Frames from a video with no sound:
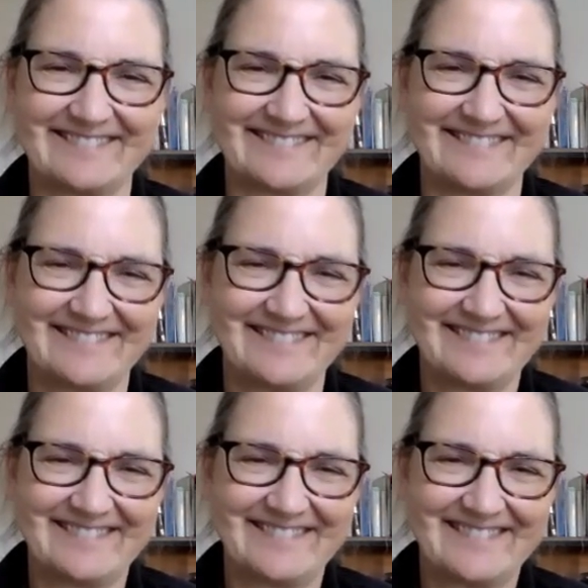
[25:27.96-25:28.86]

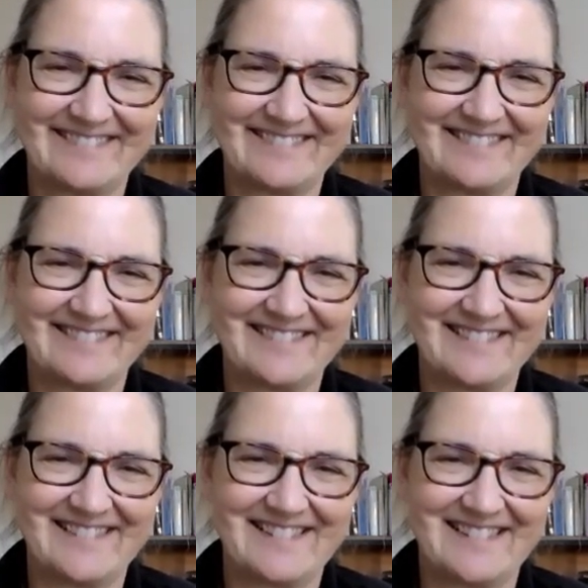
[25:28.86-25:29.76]

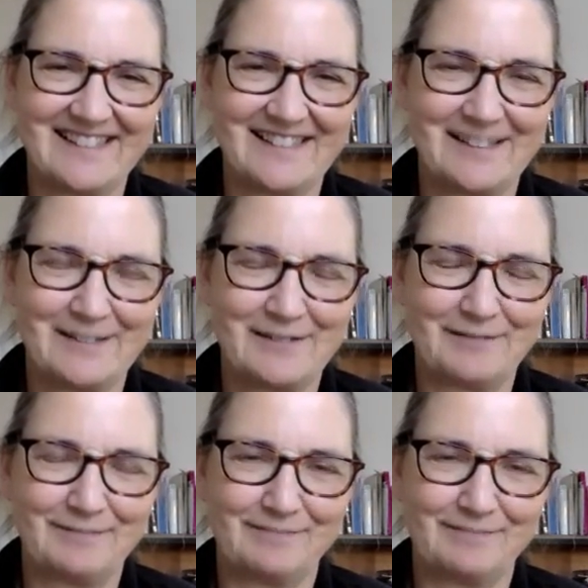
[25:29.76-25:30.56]
(silent)